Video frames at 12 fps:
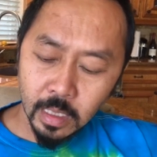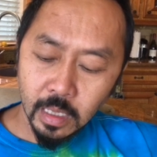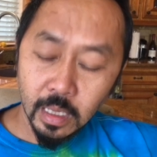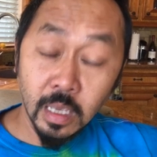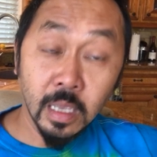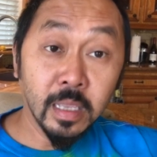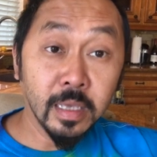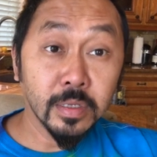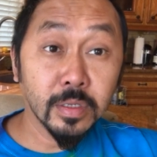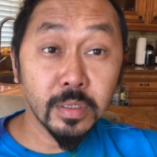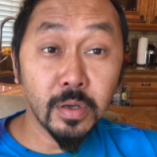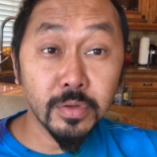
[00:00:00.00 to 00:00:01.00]
in a
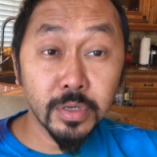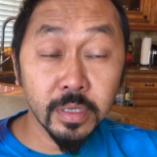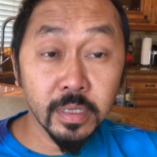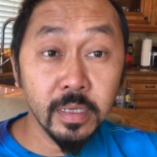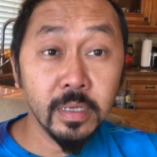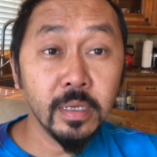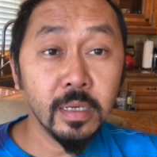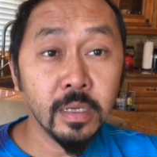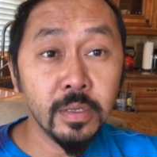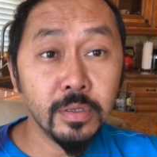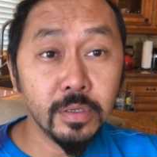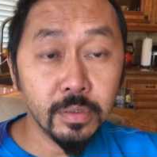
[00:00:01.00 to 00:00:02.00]
socially
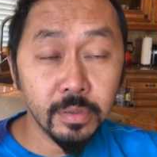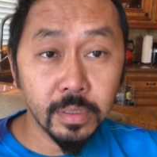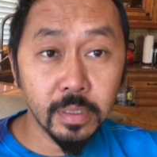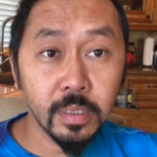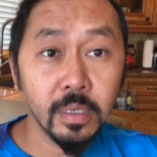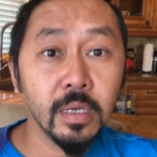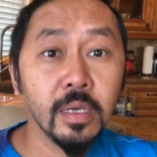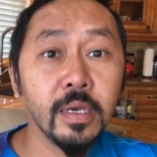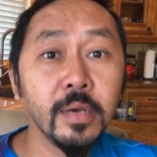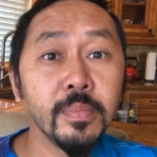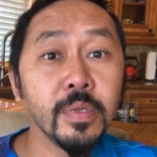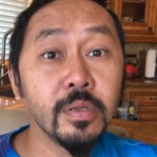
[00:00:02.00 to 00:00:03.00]
induced
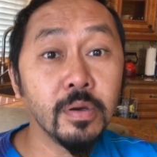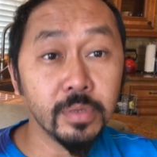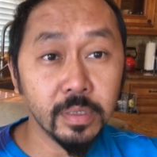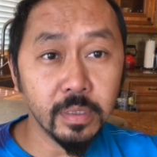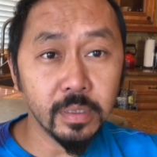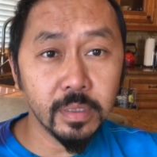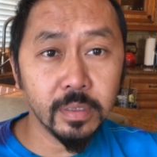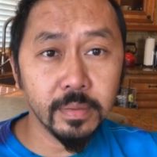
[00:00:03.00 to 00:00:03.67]
hypnosis.